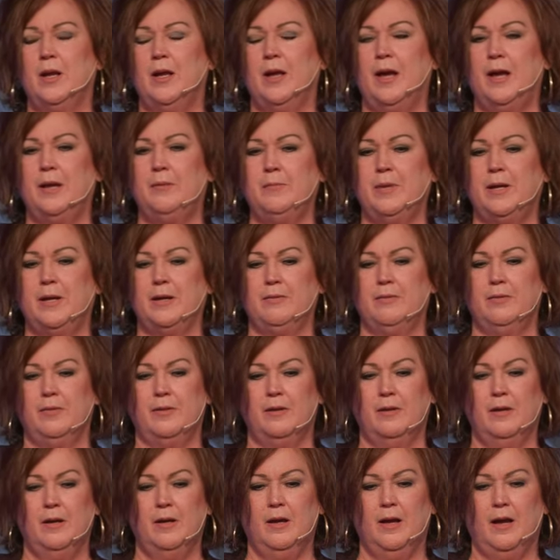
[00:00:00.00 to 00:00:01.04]
Amen.
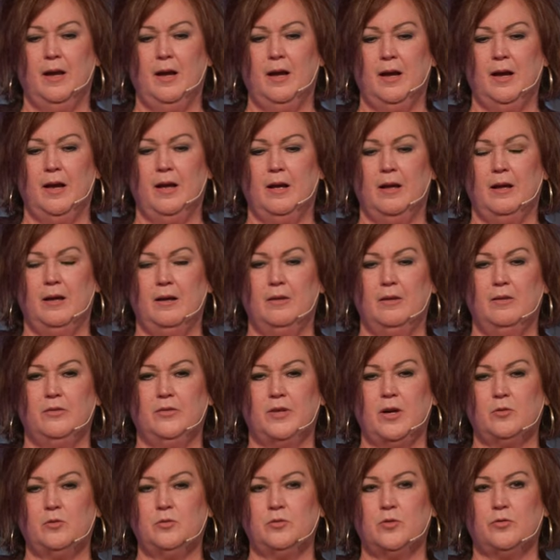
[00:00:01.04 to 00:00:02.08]
Uh,
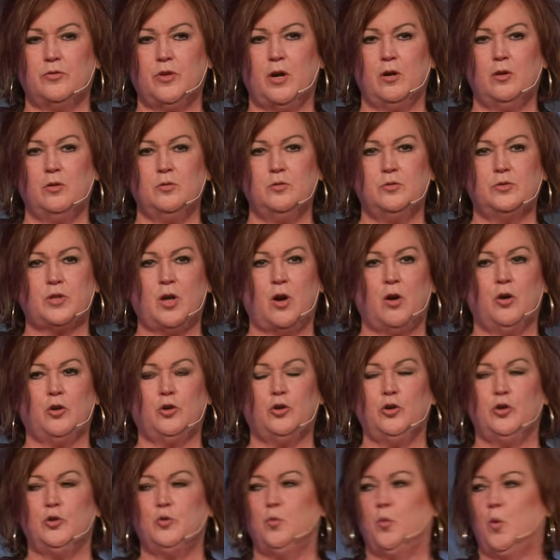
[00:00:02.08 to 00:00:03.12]
those, those are
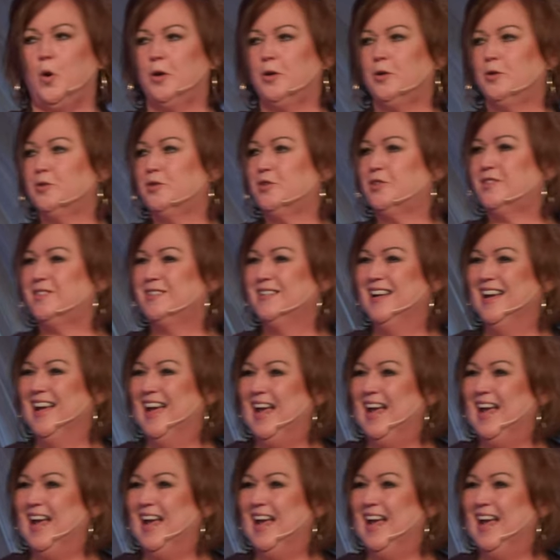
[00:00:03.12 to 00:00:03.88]
good words.